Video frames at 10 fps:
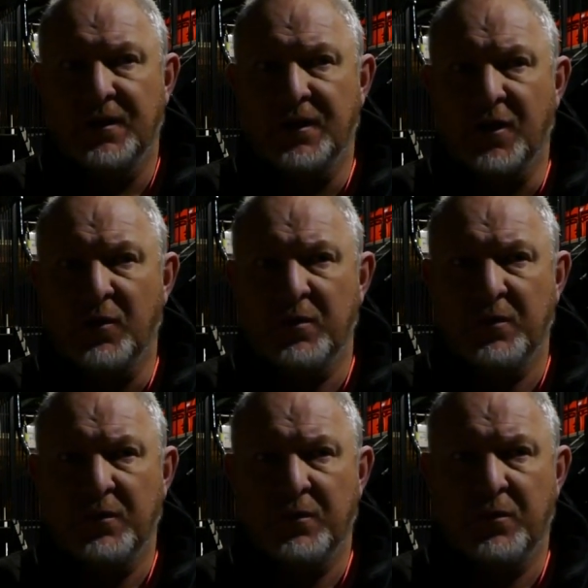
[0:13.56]
you know,
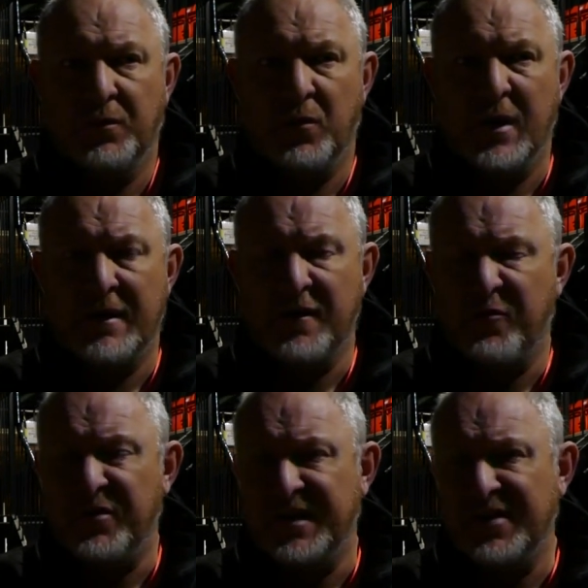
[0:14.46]
we had
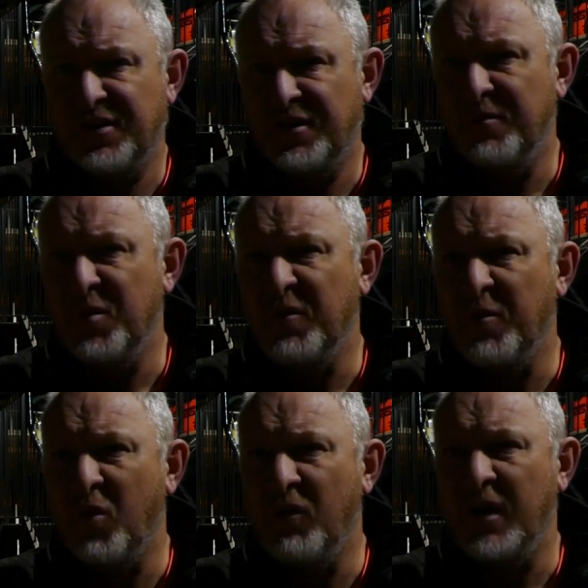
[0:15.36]
enough possession and moved the
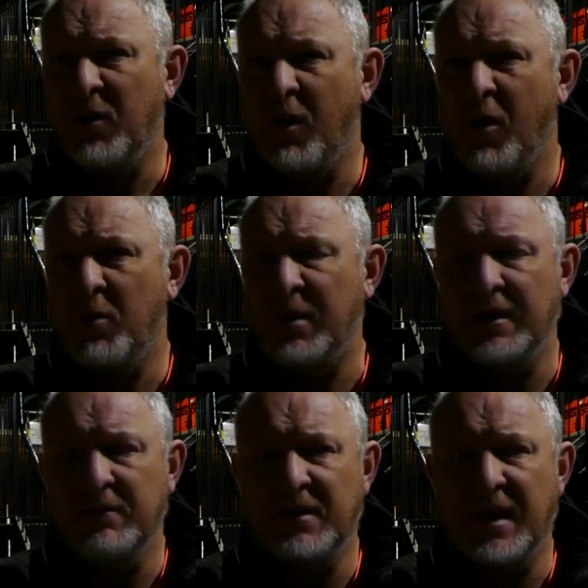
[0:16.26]
ball really well,
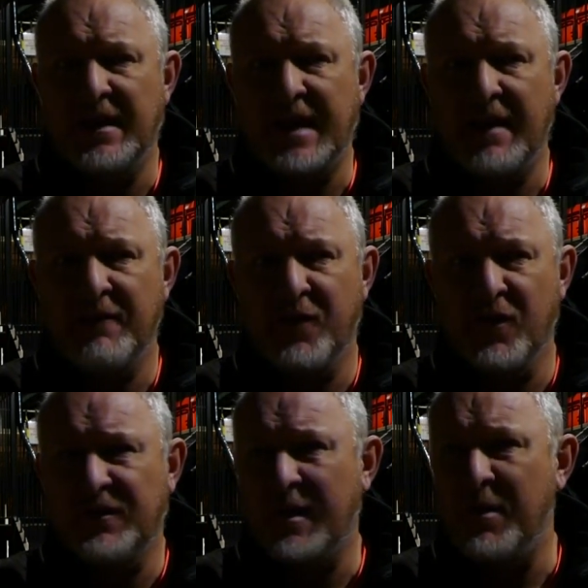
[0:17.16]
but yet again,
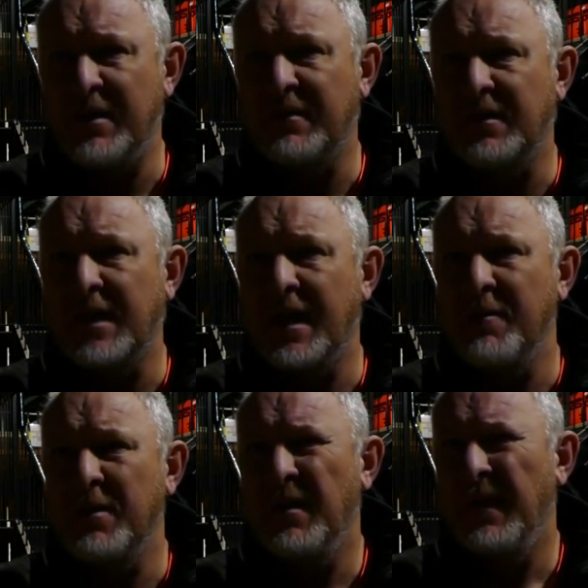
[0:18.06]
first 10 minutes of the
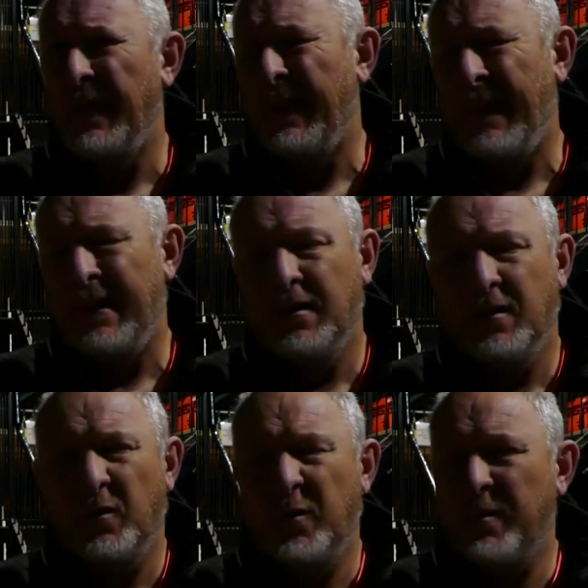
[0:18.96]
game,
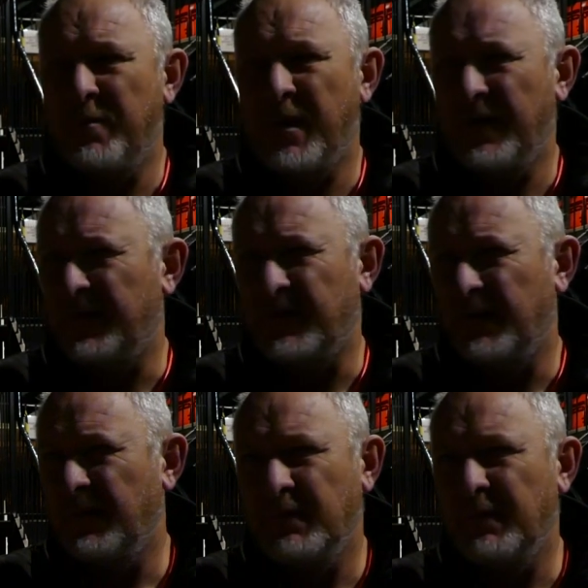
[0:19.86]
we've been punished,
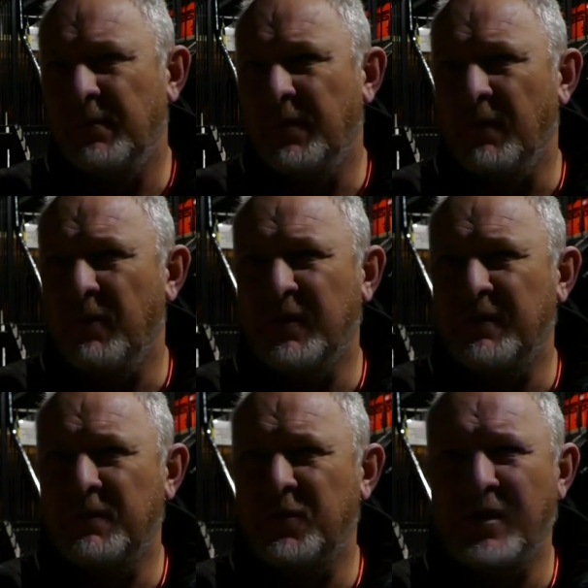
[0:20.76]
you know, with a
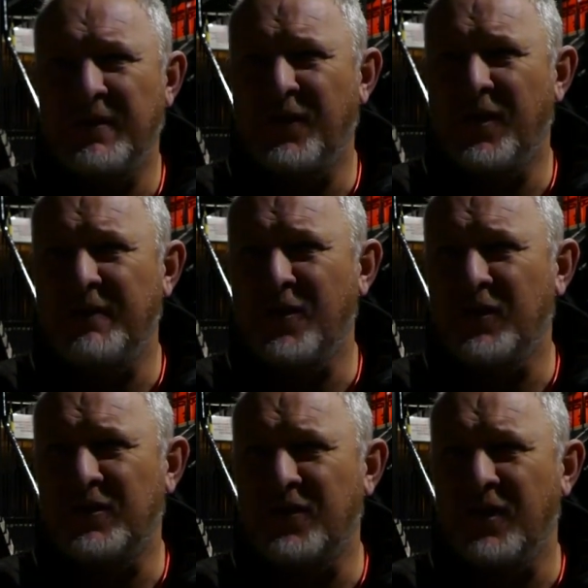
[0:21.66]
25
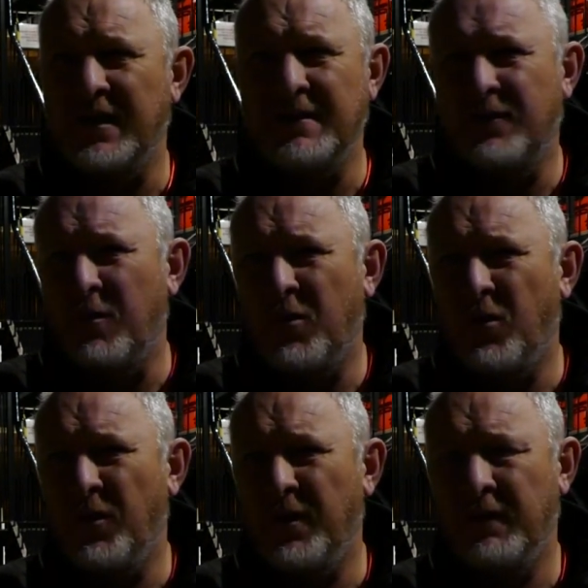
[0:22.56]
yard strike in the top
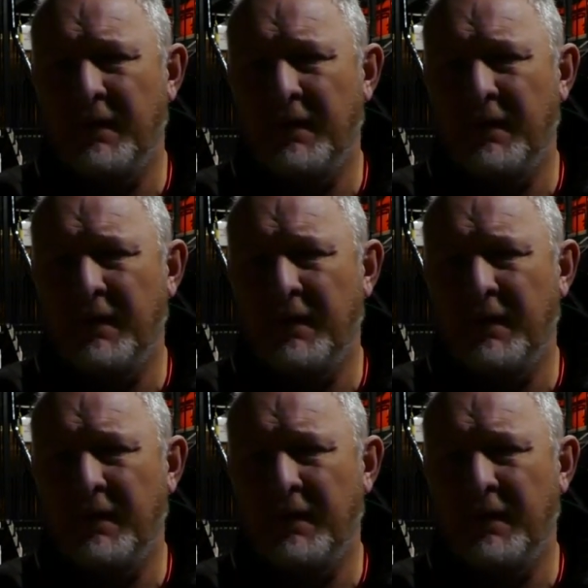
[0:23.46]
corner.